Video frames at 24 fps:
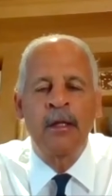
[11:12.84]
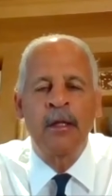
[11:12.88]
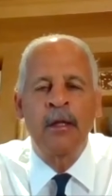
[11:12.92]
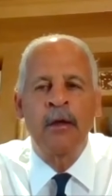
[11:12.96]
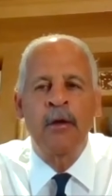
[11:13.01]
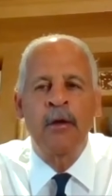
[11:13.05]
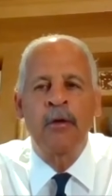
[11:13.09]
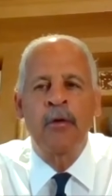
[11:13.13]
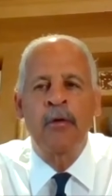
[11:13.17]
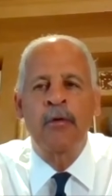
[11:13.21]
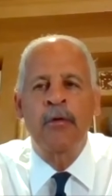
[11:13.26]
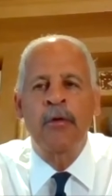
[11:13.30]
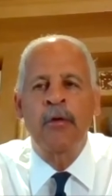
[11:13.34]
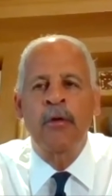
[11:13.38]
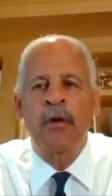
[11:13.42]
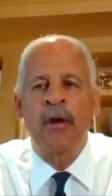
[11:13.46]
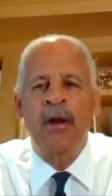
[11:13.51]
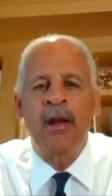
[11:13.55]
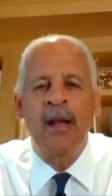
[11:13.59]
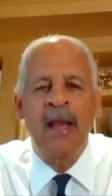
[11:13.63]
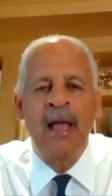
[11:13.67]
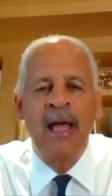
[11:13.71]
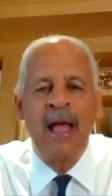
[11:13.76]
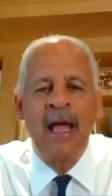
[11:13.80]

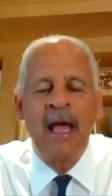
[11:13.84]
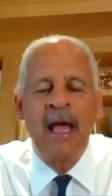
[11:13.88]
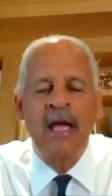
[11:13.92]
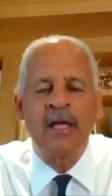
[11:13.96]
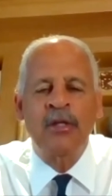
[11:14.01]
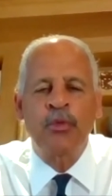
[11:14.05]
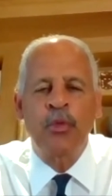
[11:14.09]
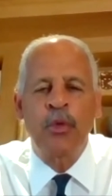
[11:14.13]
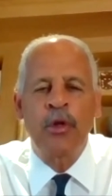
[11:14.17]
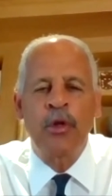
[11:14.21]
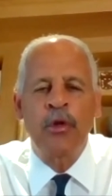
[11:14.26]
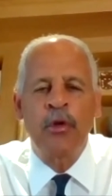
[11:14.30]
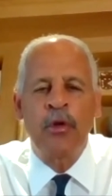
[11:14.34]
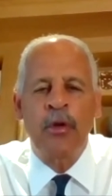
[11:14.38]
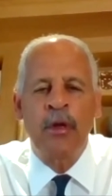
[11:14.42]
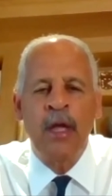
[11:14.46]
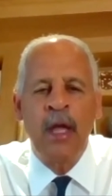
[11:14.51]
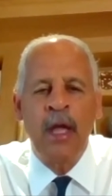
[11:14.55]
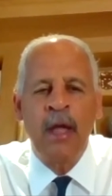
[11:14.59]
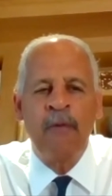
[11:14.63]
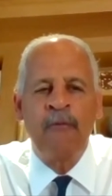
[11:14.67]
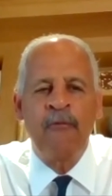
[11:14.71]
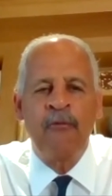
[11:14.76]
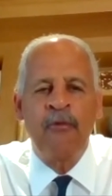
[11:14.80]
your class, where you
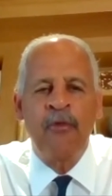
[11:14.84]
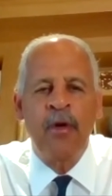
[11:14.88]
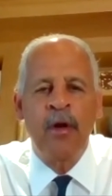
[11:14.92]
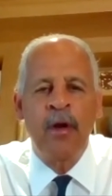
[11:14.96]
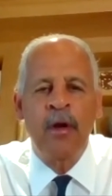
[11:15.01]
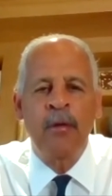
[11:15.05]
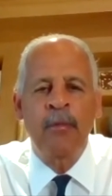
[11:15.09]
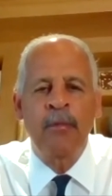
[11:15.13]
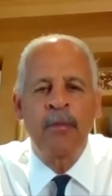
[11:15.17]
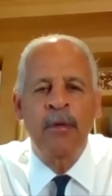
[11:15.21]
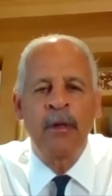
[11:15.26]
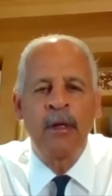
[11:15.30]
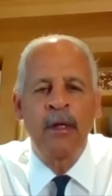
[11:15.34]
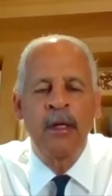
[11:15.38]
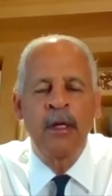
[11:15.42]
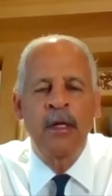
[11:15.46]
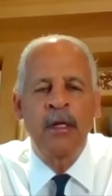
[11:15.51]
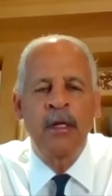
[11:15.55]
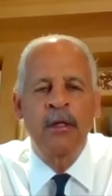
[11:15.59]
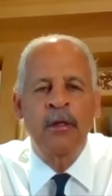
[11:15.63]
came from.